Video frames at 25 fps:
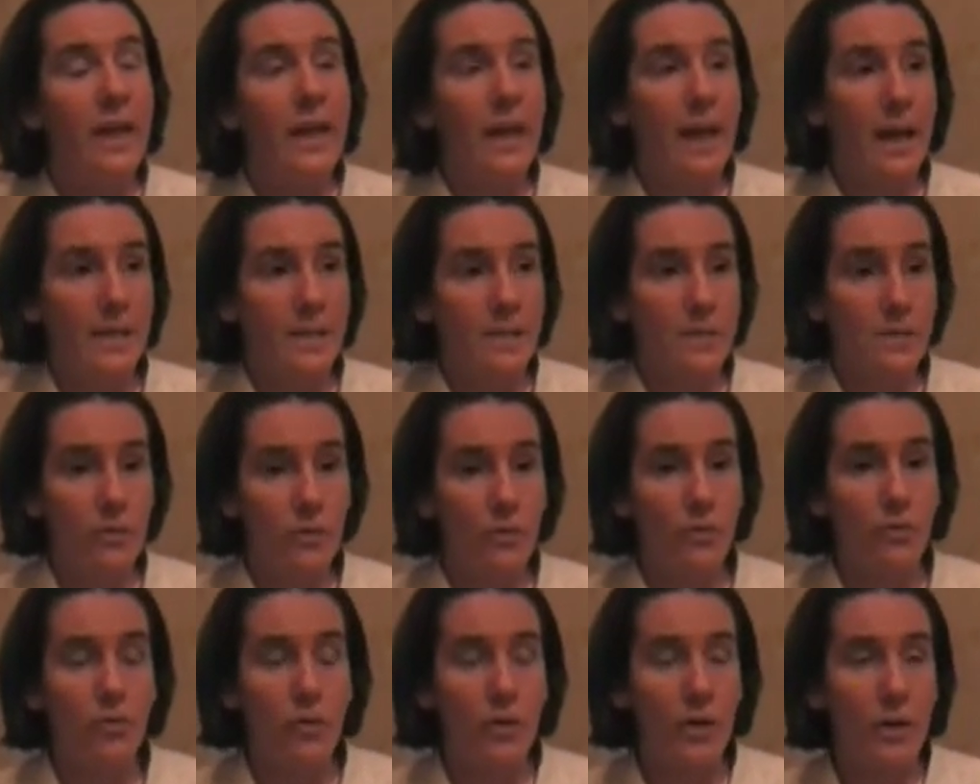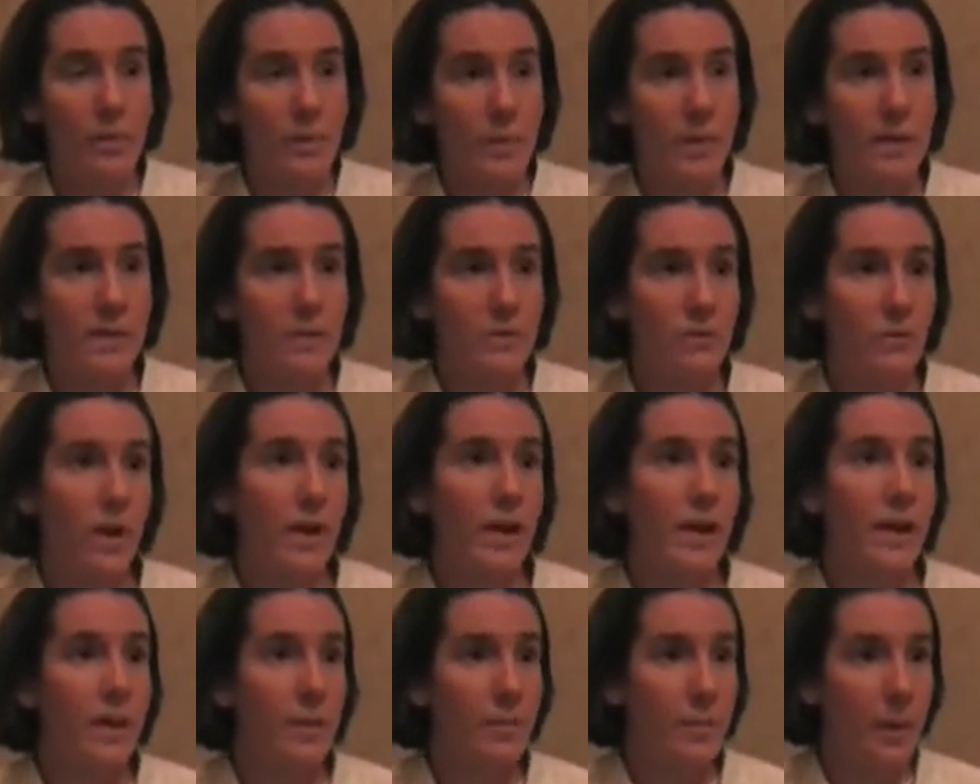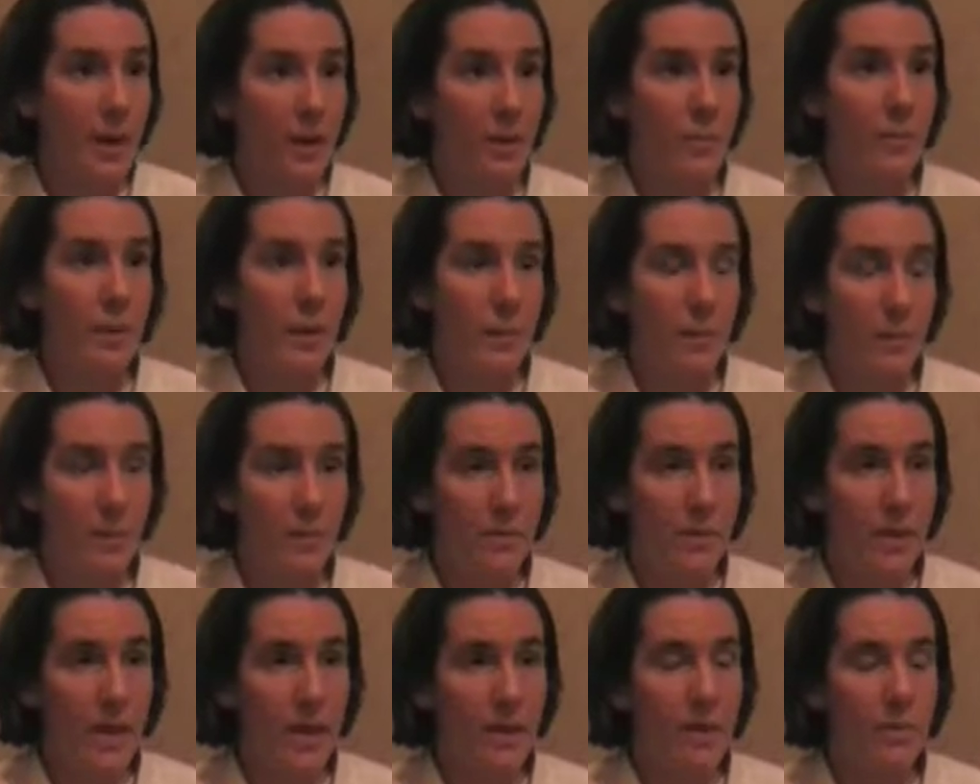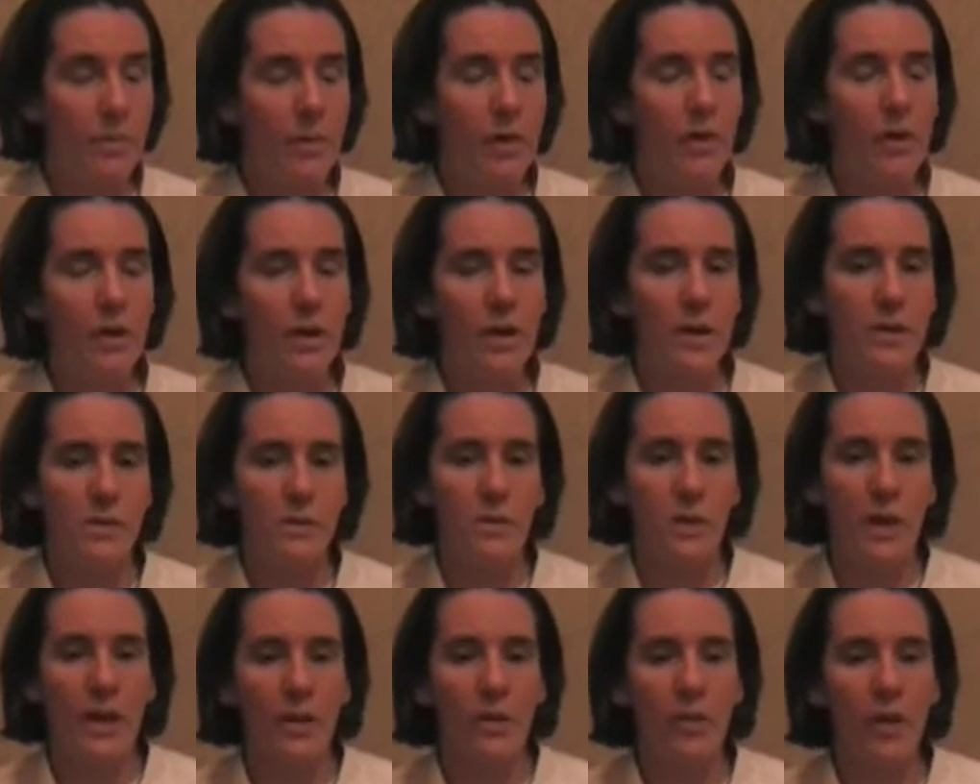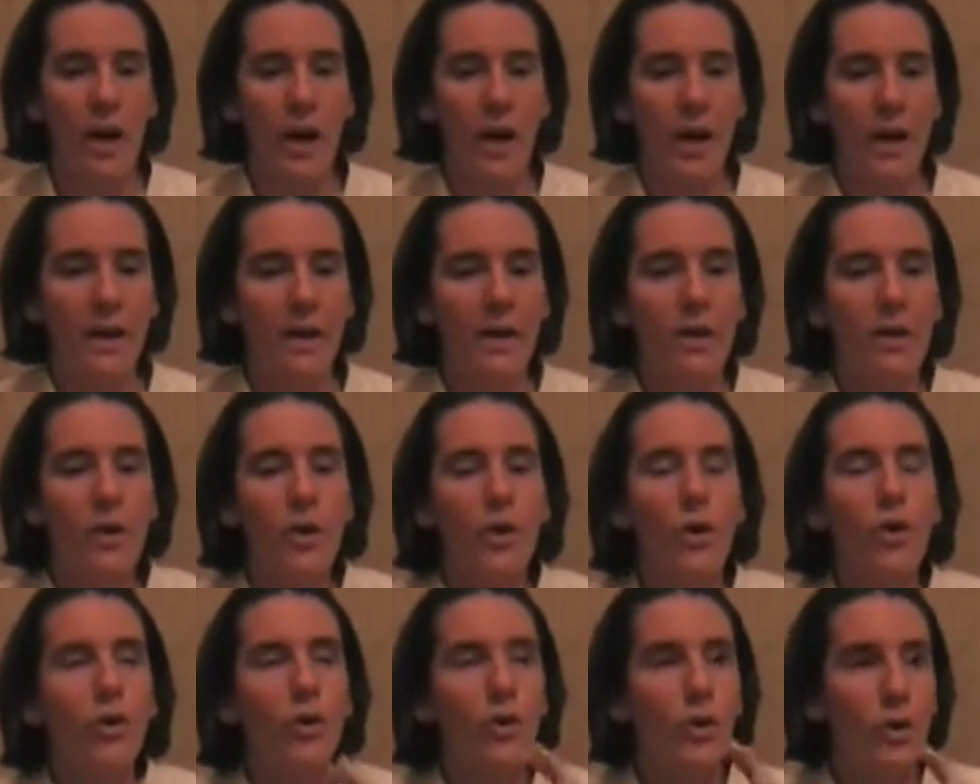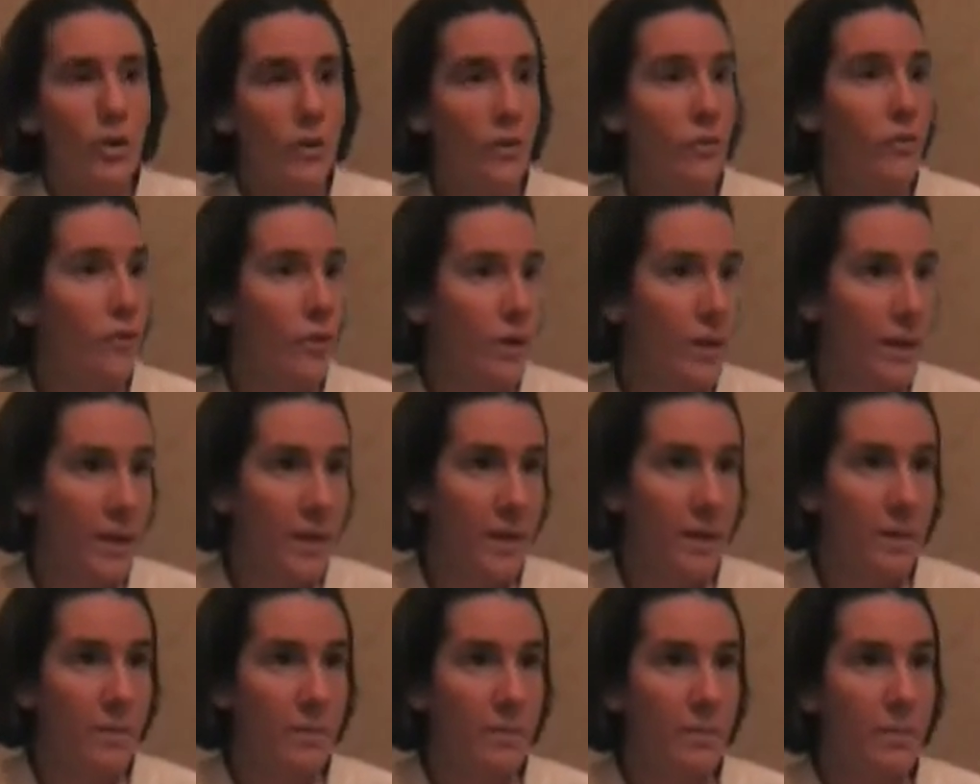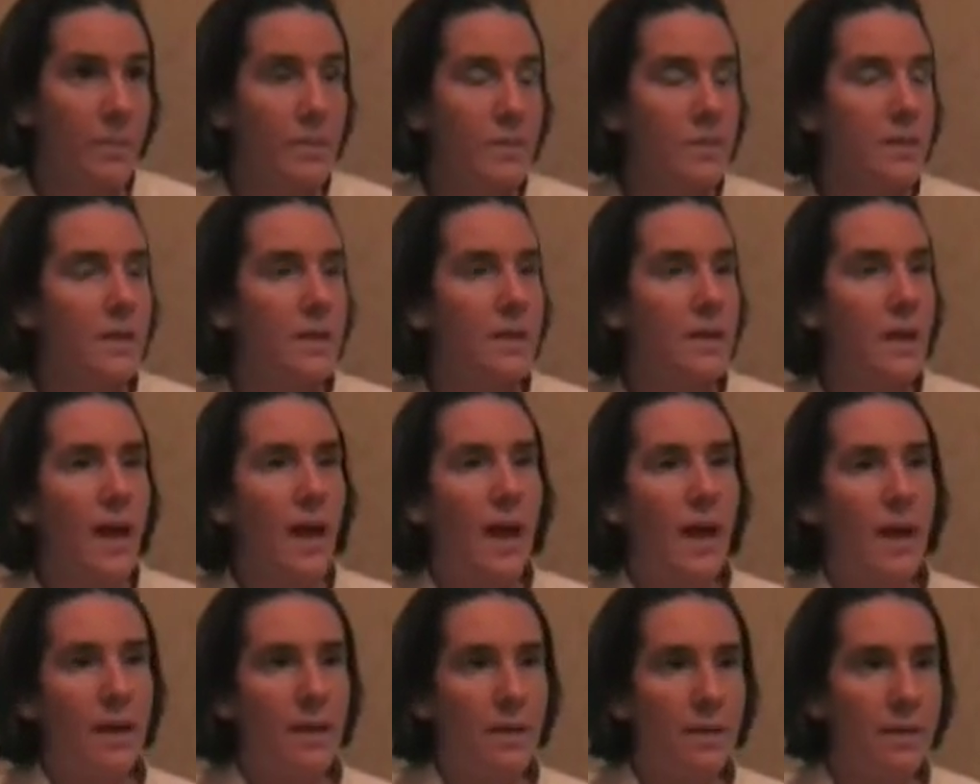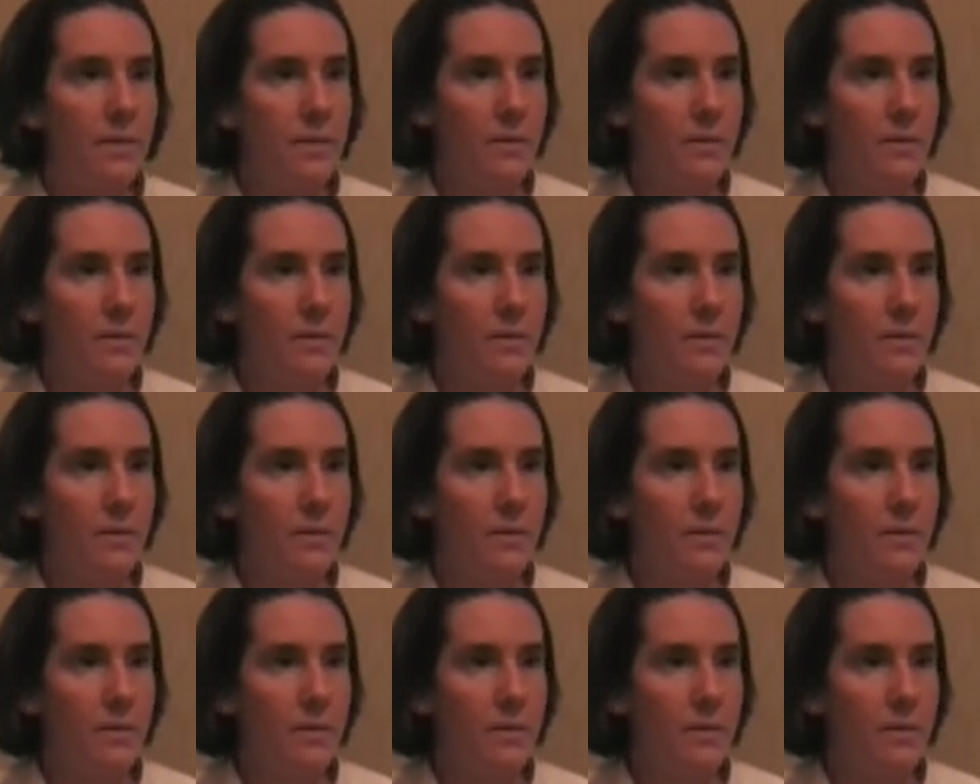And so for him, he's writing about people not in America. So I thought, good for him to not